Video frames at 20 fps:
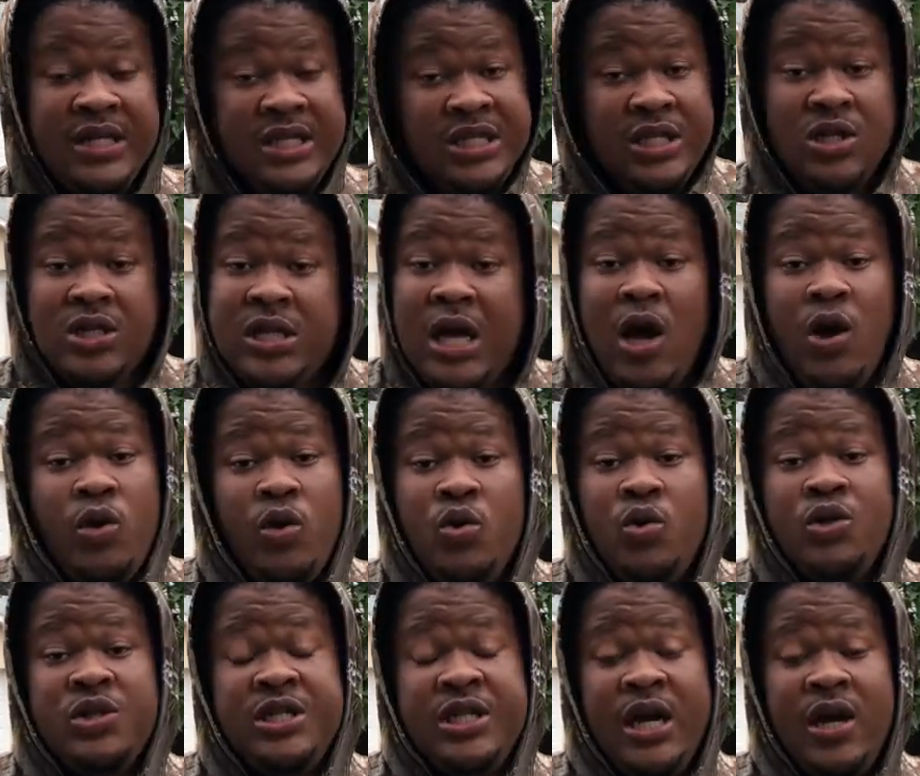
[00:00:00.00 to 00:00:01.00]
It's still an
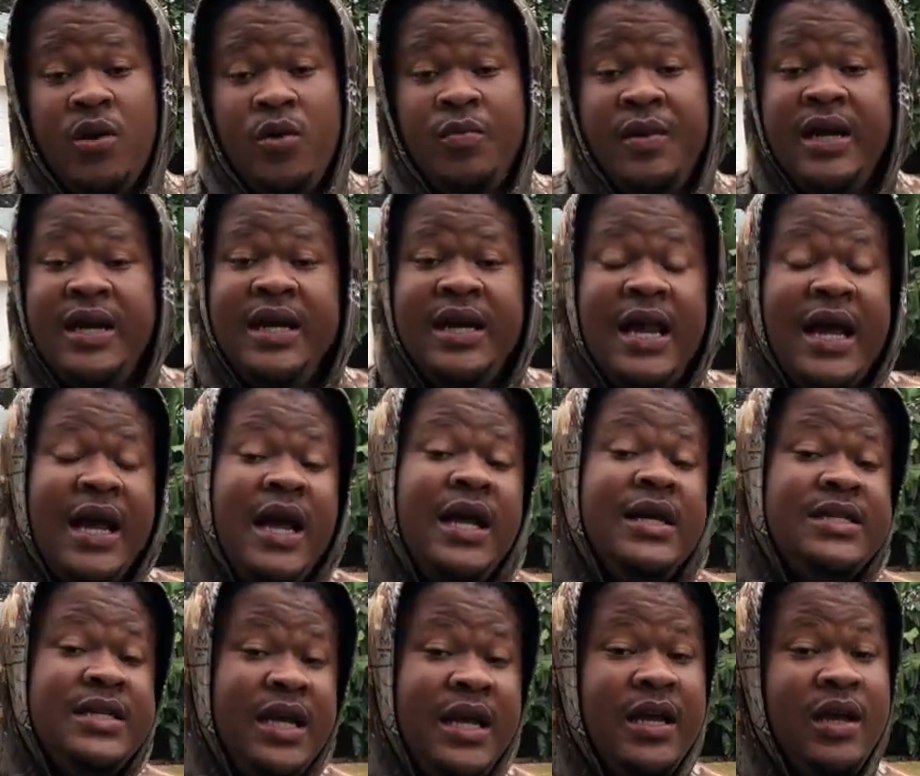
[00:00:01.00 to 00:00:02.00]
outdoors channel, but like I
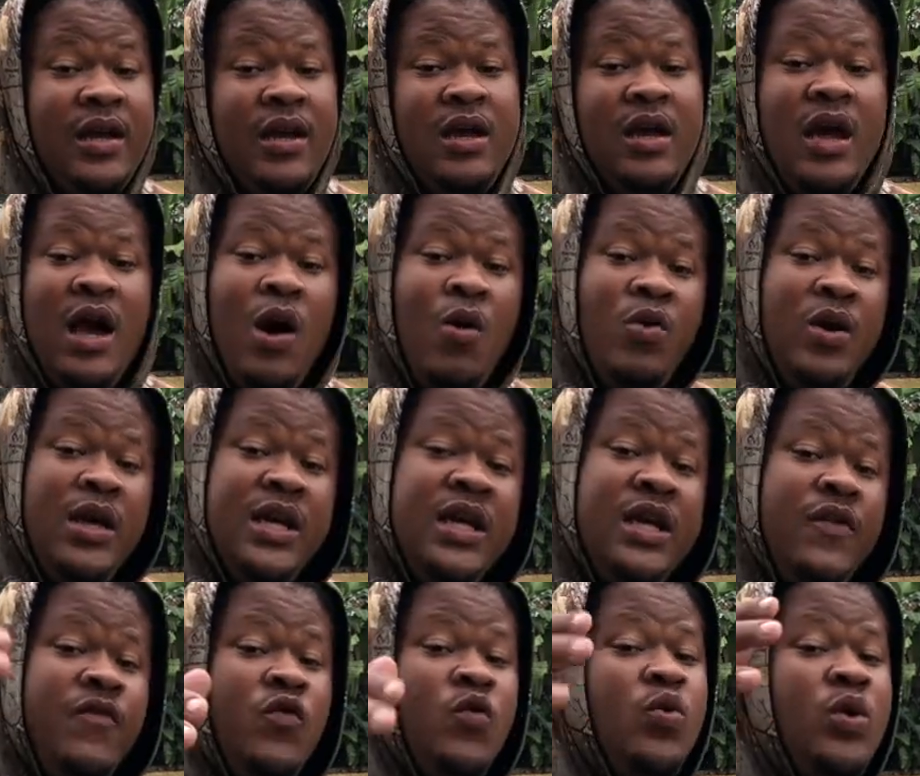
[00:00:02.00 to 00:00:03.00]
said, I want to
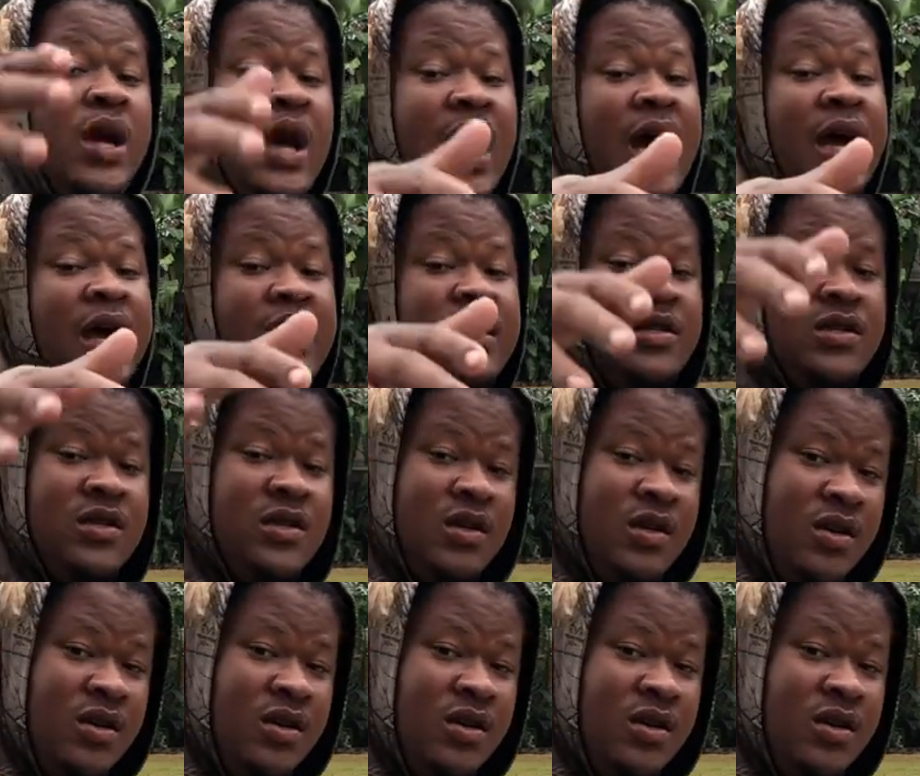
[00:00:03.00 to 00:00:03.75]
give you guys